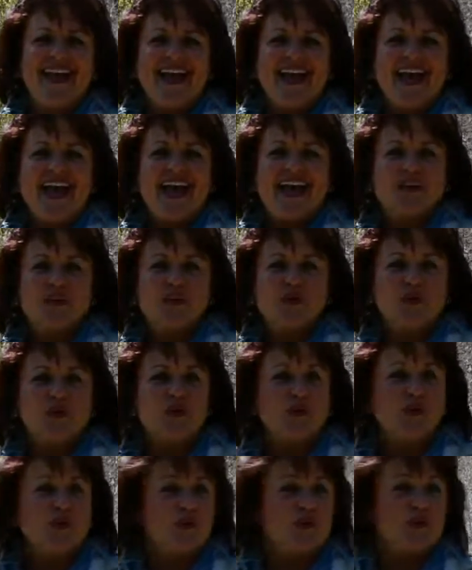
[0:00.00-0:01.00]
And true
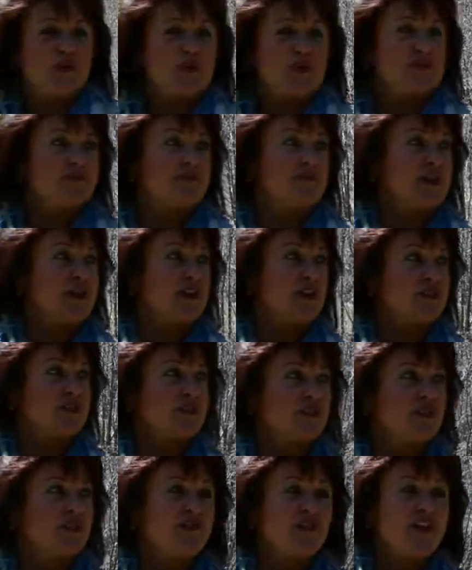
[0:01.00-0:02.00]
to the roots of my
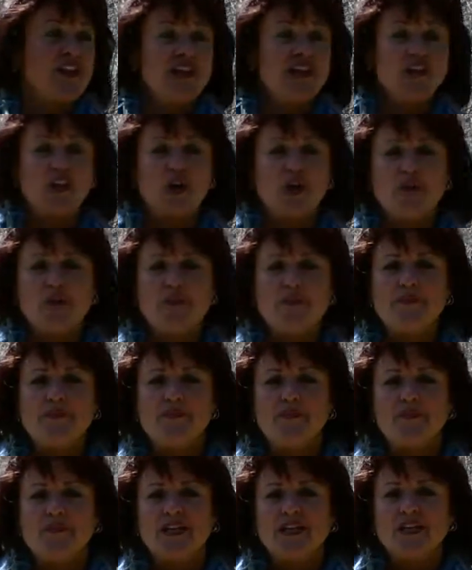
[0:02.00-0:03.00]
Christian faith, though,
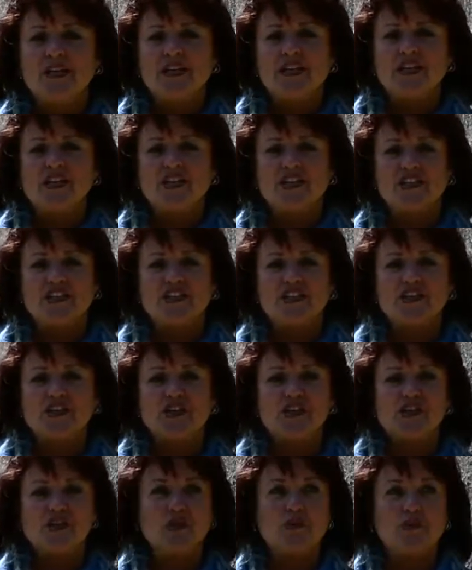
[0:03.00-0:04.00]
just as
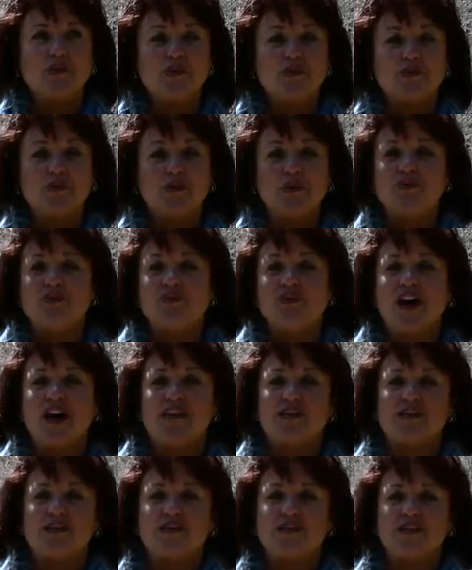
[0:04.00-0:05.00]
our Jewish
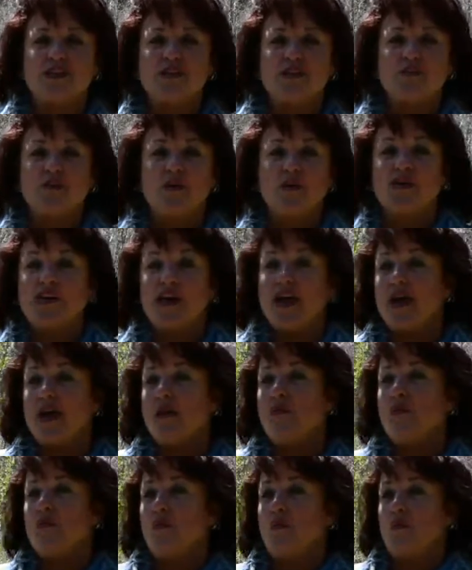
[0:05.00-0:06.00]
forefathers did when
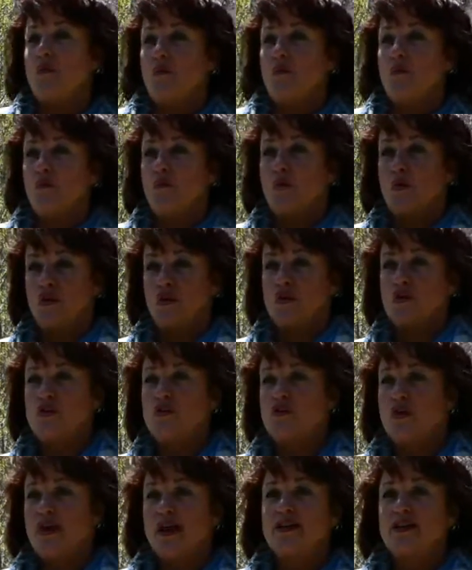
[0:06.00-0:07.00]
they were
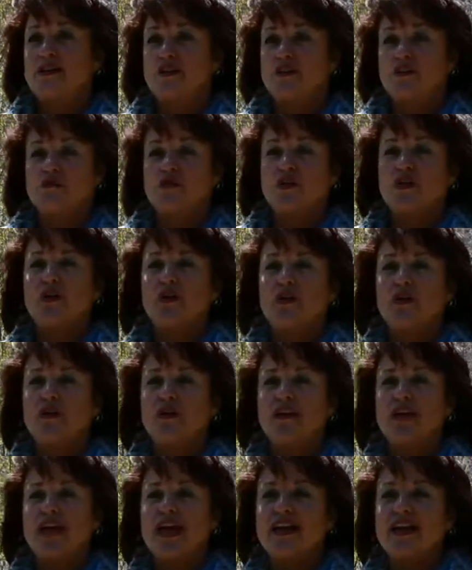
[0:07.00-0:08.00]
trying to struggle
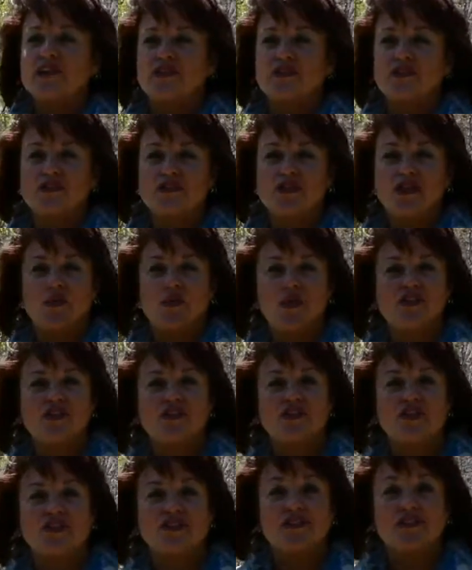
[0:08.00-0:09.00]
with answers and
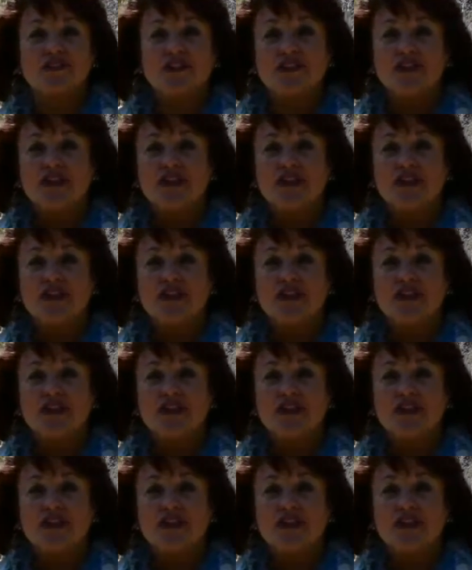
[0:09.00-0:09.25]
questions,